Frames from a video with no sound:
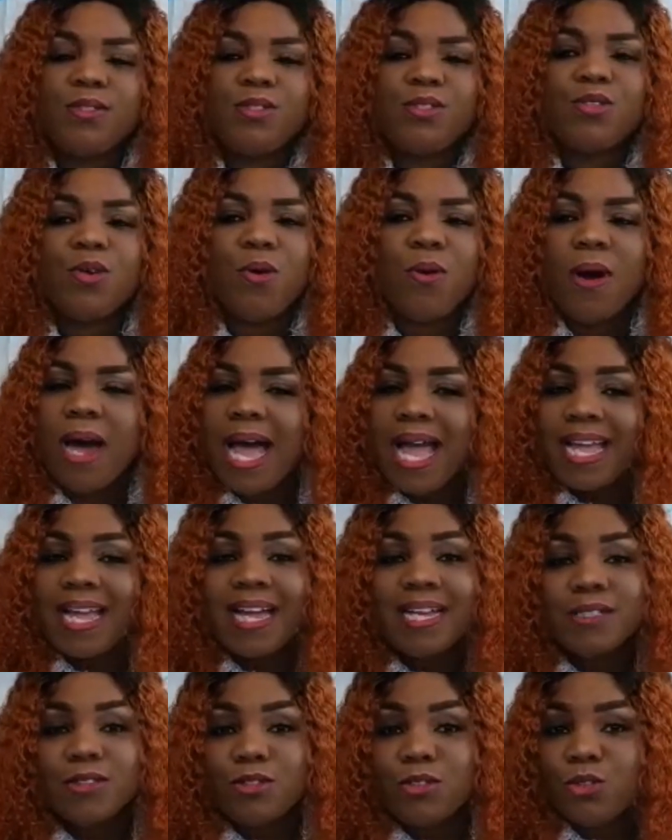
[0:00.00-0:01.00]
so I
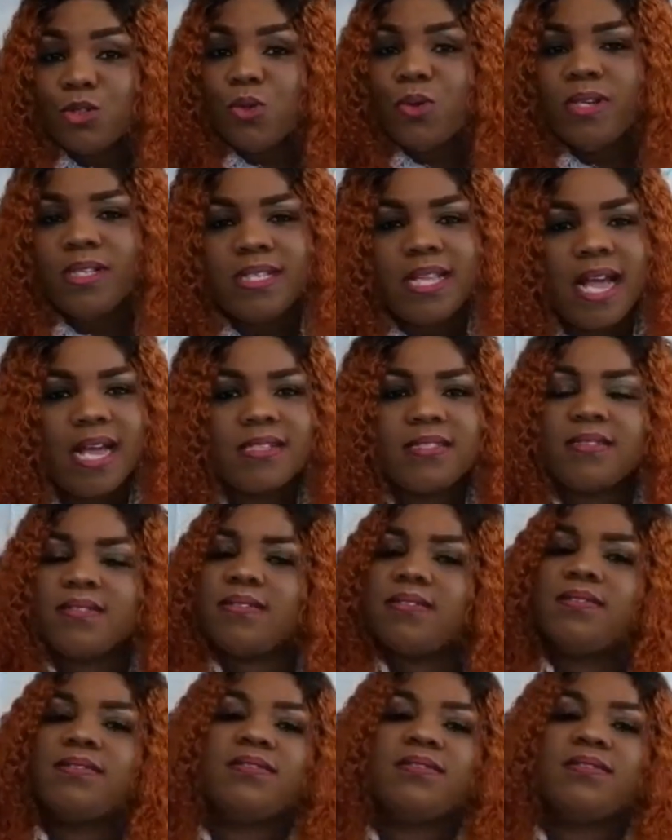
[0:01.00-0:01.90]
can't do without